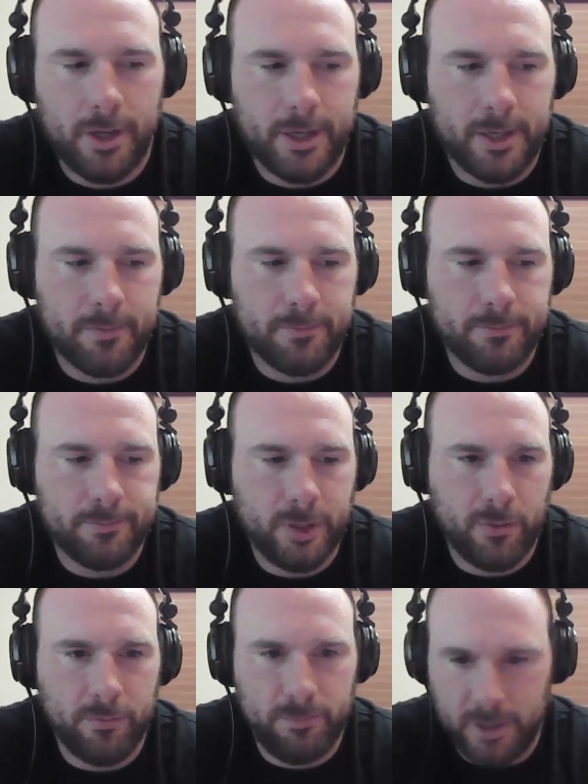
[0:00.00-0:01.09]

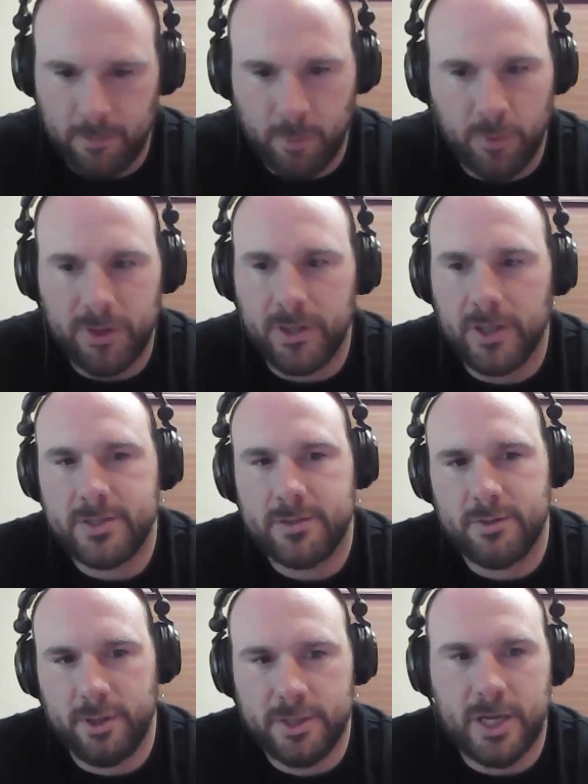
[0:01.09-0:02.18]
Both in
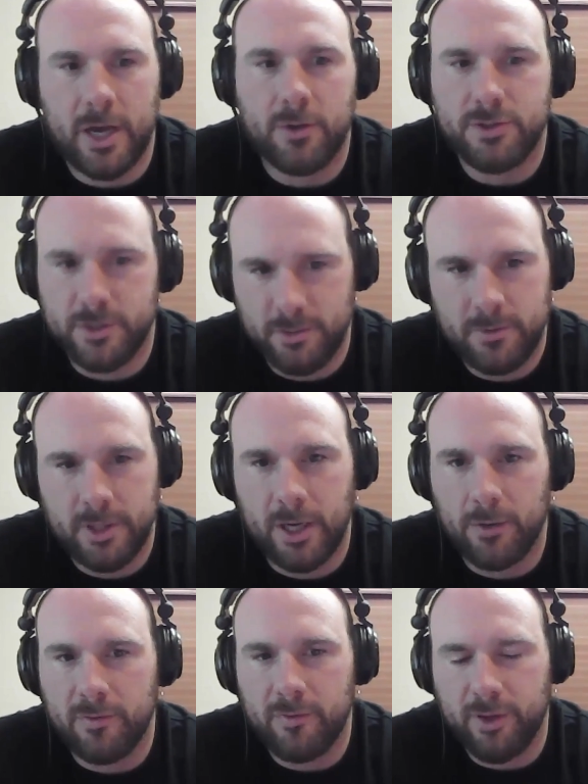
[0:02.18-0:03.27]
this house and
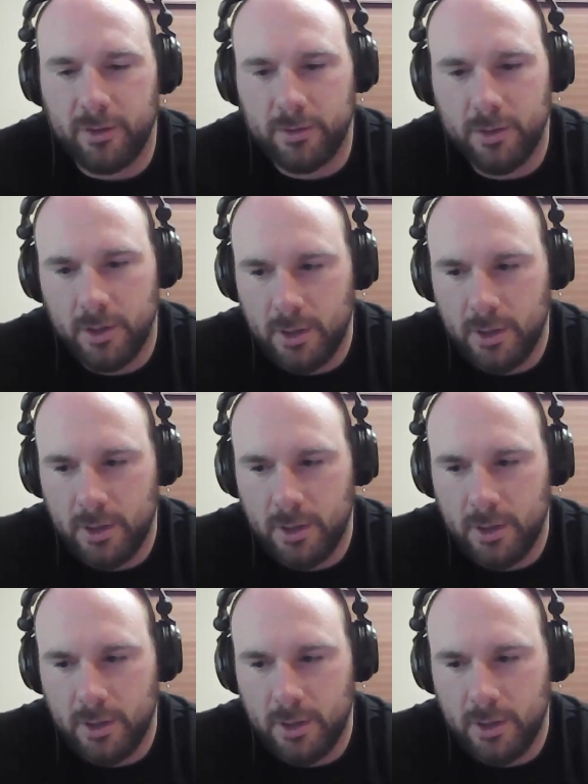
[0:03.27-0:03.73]
out in the field.